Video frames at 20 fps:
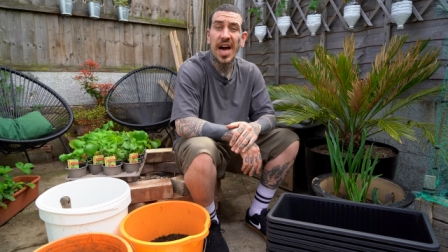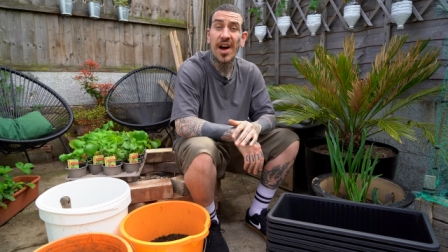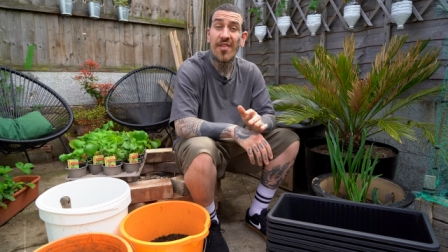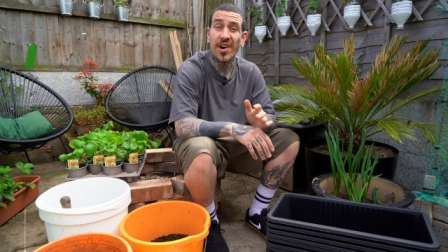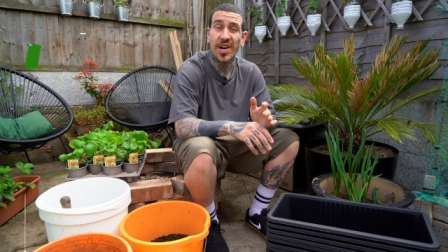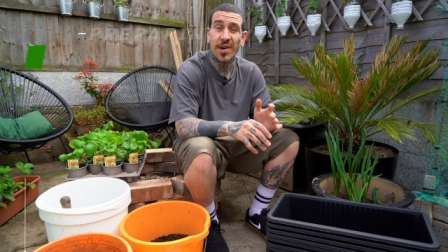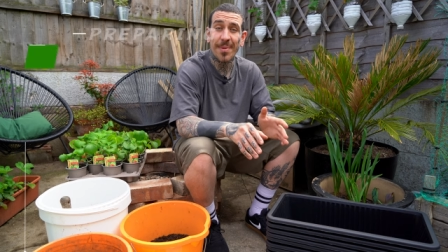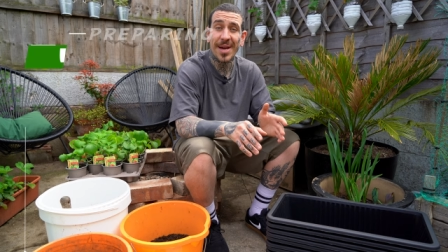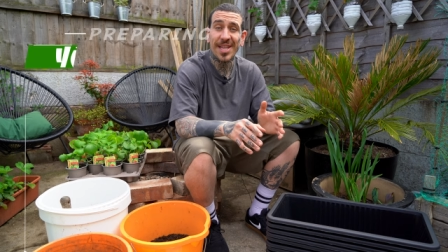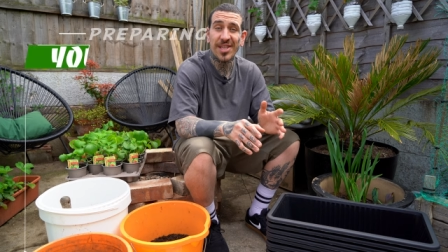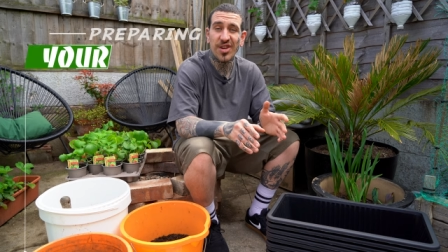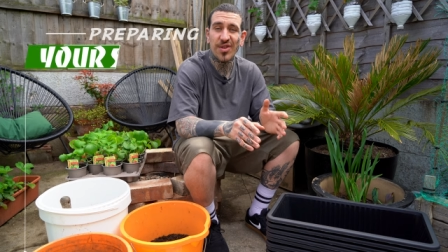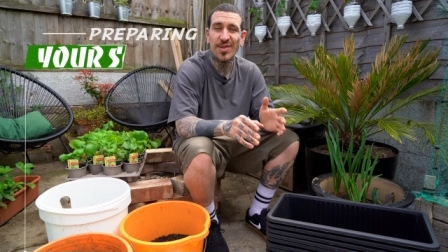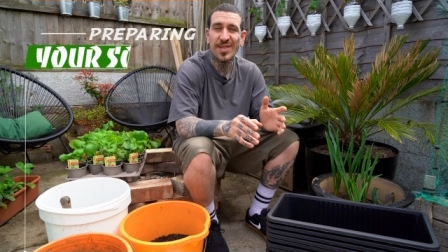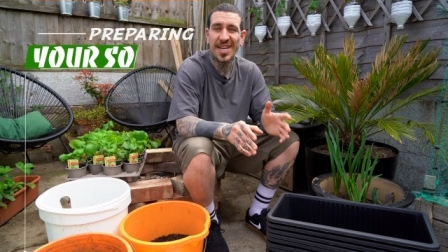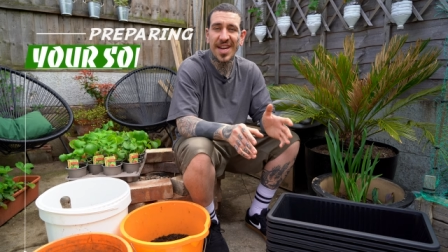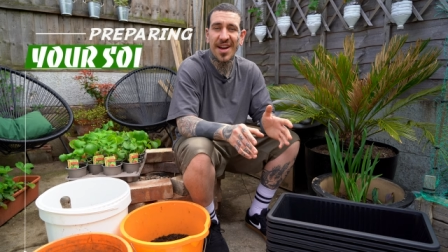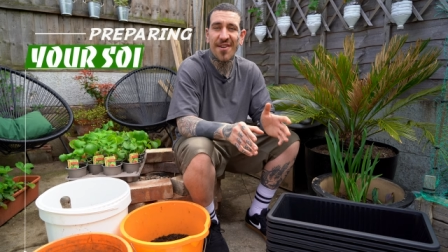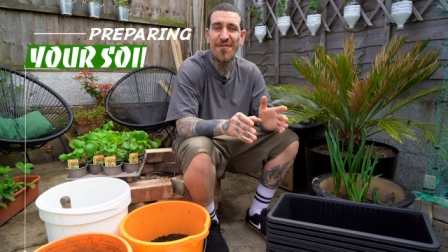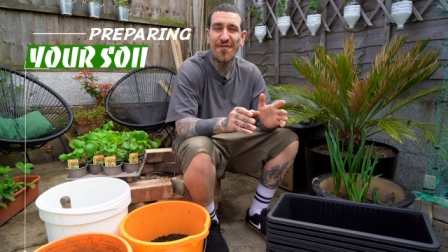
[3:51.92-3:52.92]
I recommend
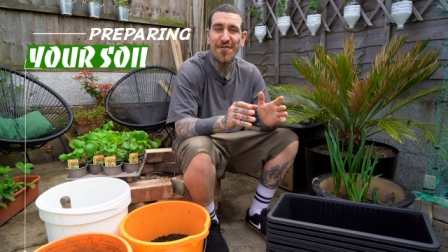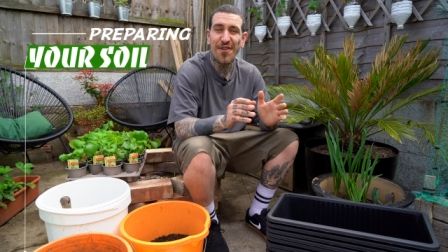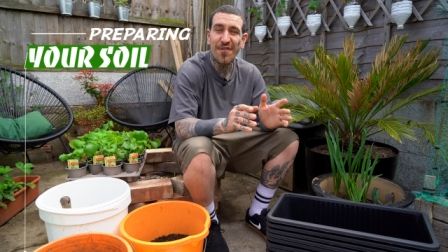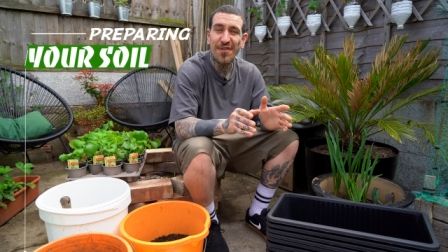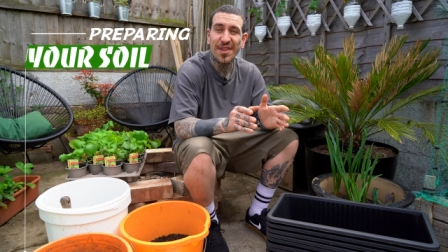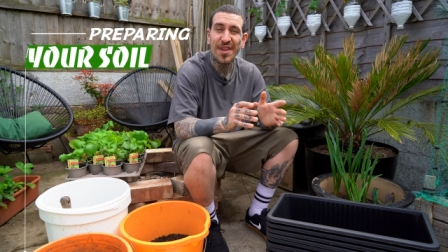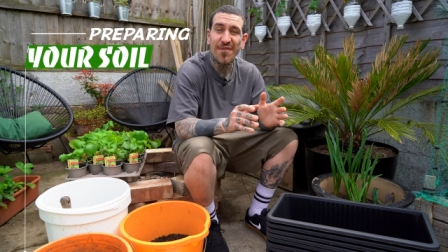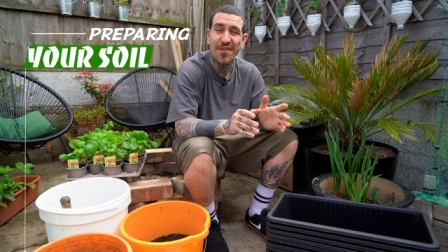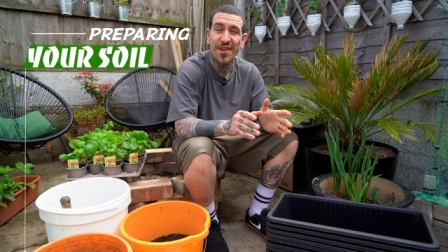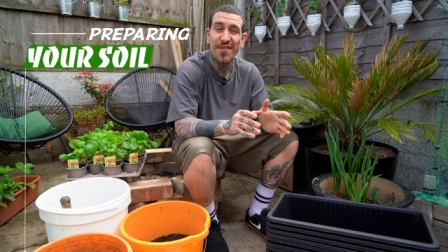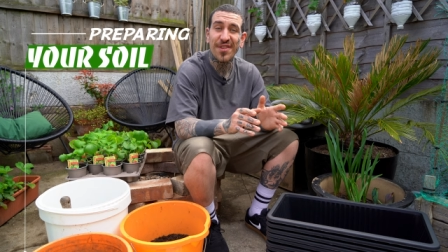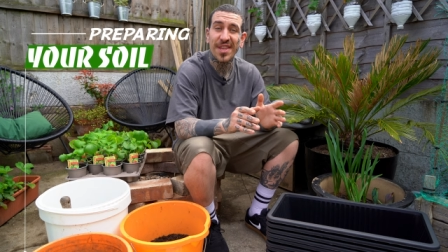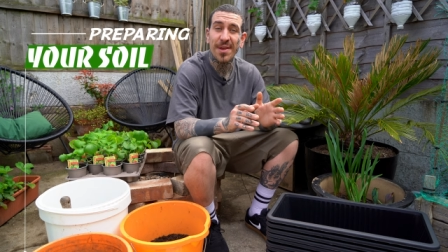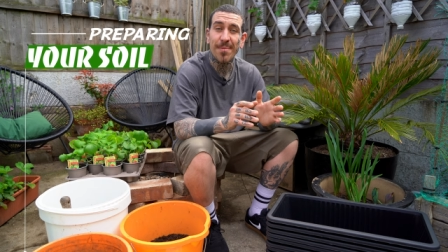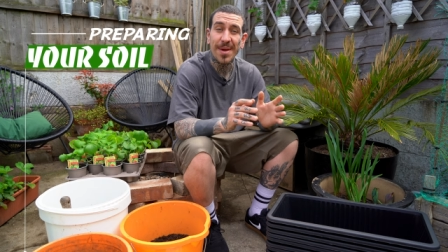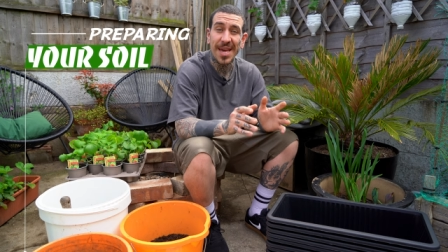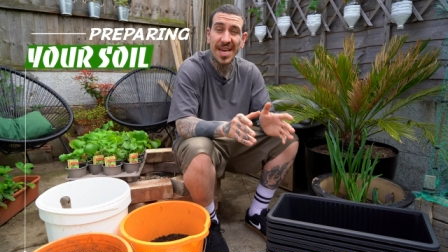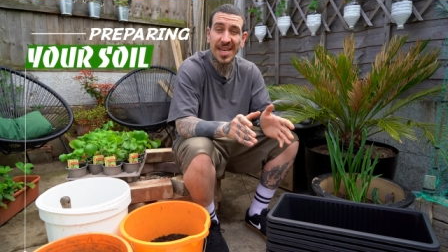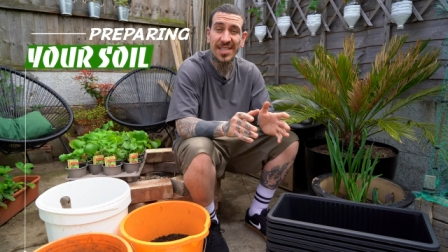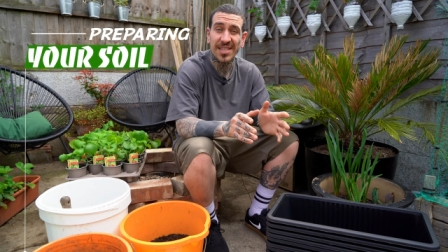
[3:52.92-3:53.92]
using a fifty fifty
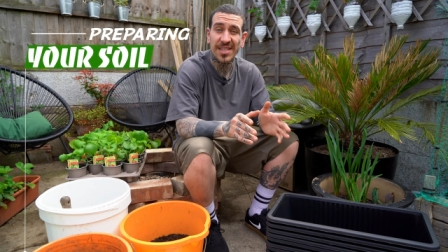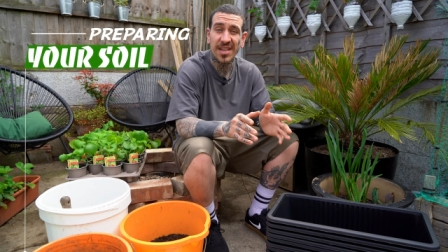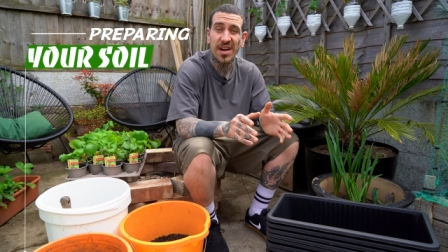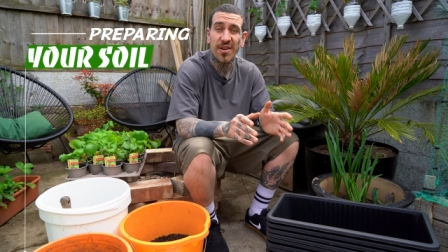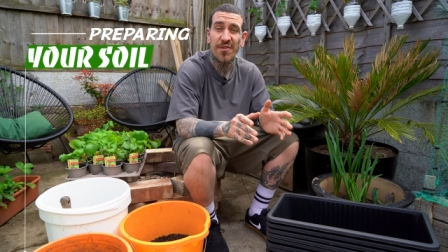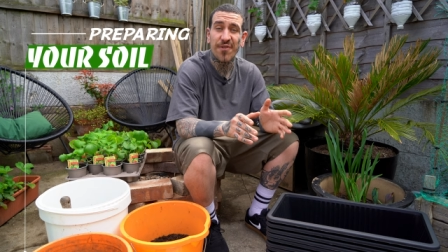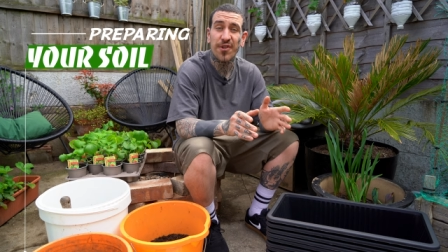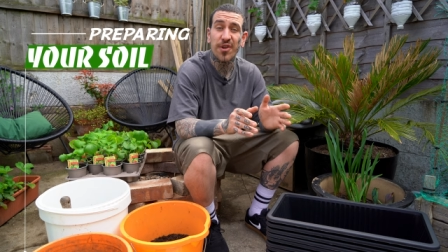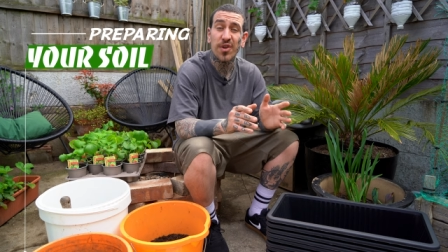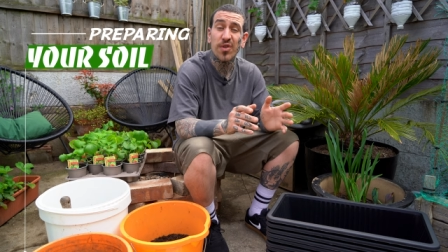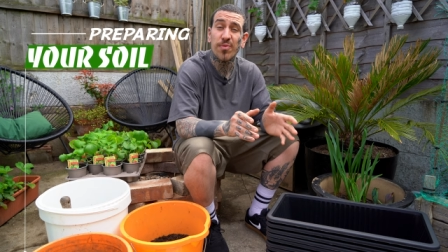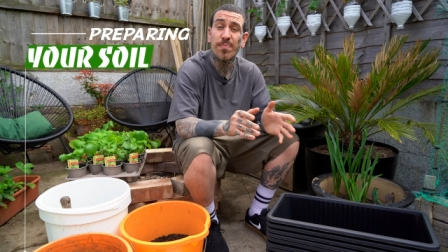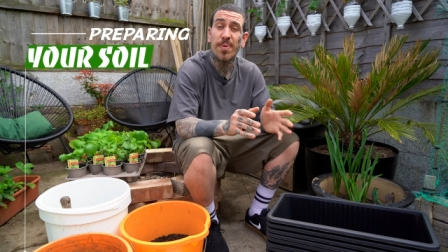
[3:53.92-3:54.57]
mix of good